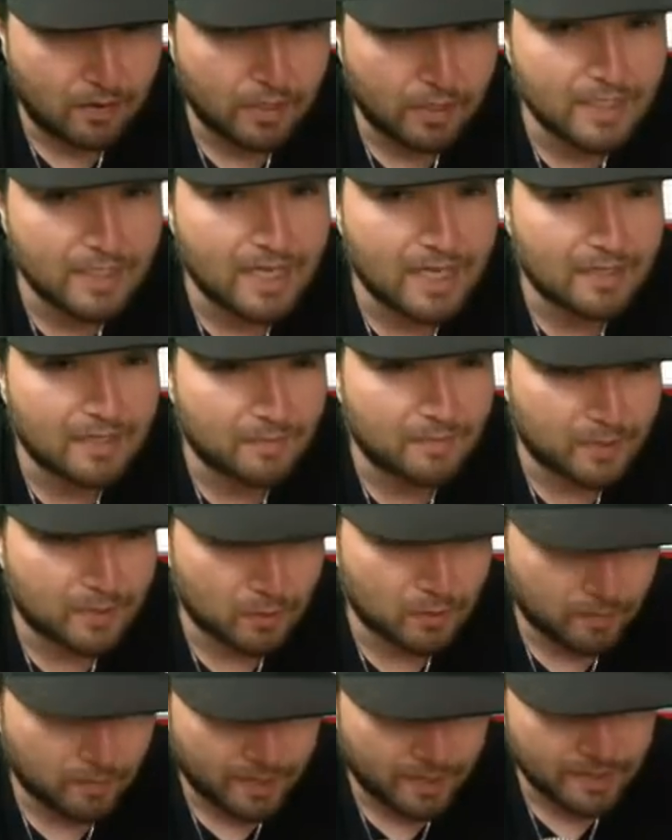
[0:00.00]
He's got some
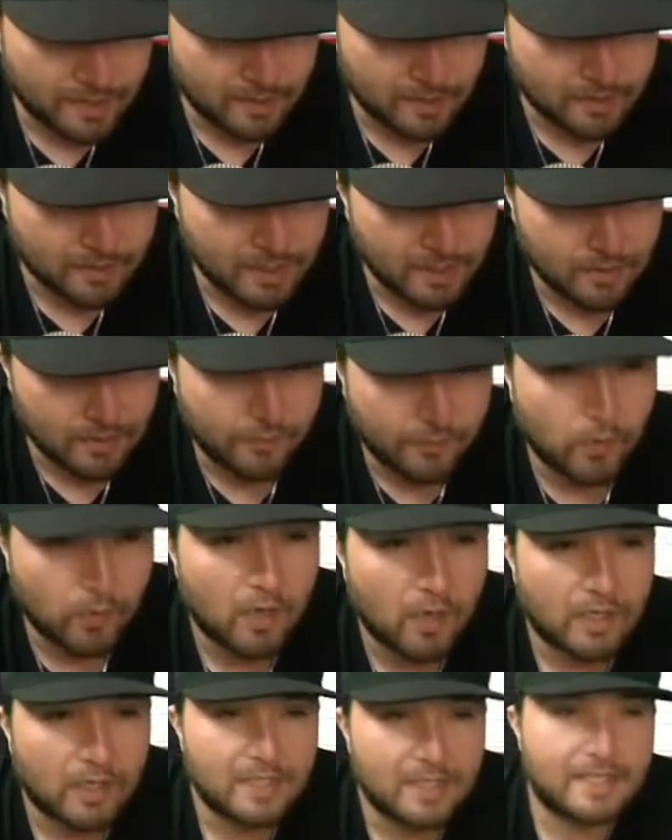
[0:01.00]
stolen base upside. So if you are
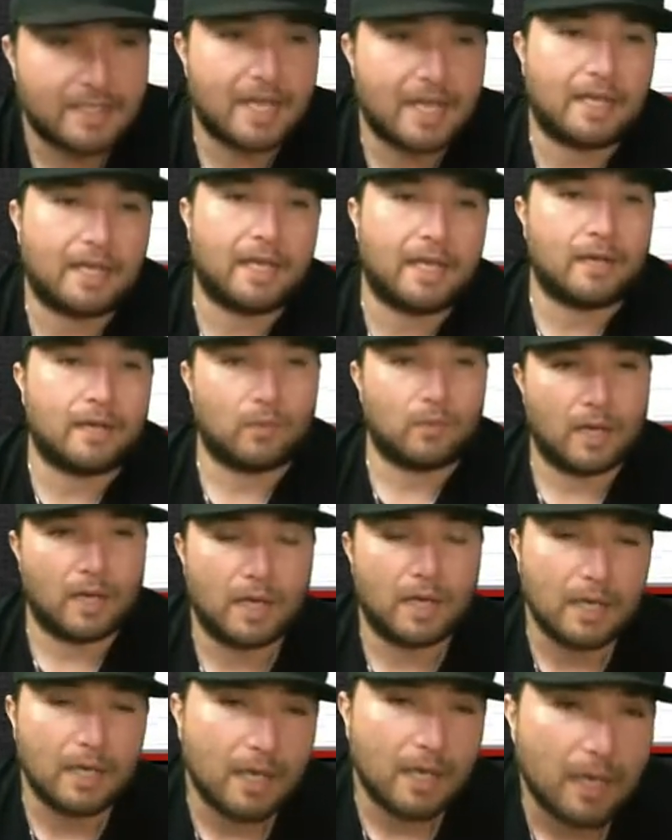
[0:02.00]
going to stack Hanwha,
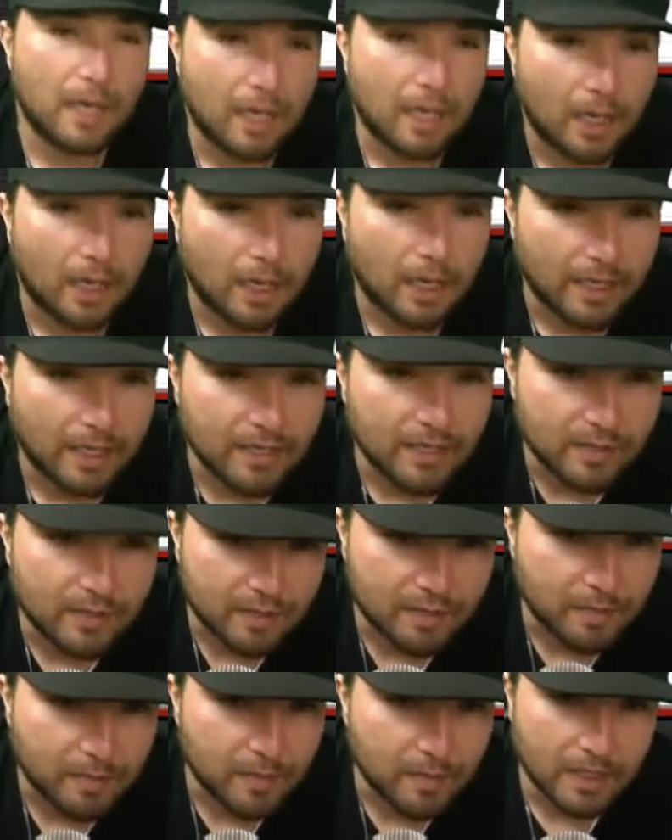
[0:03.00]
he's,
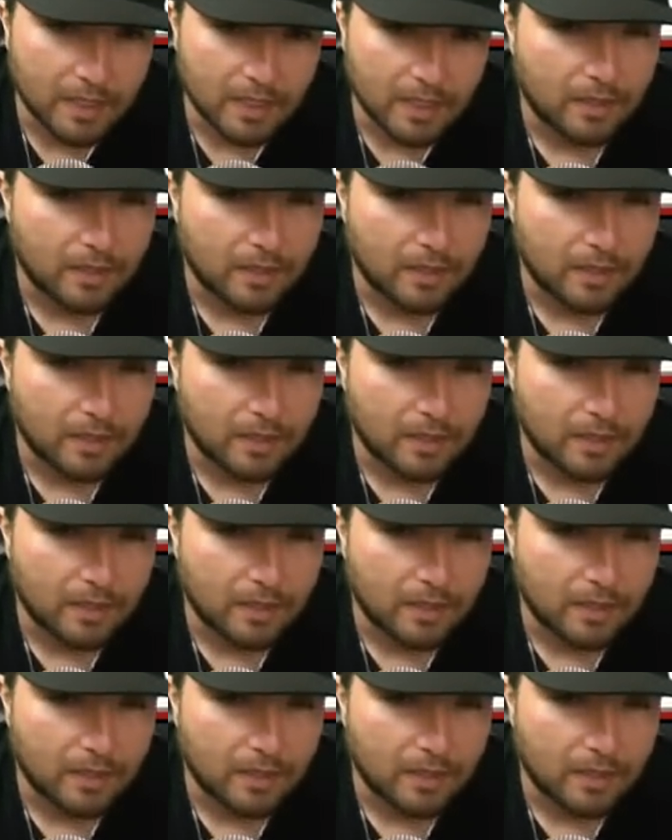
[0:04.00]
to me,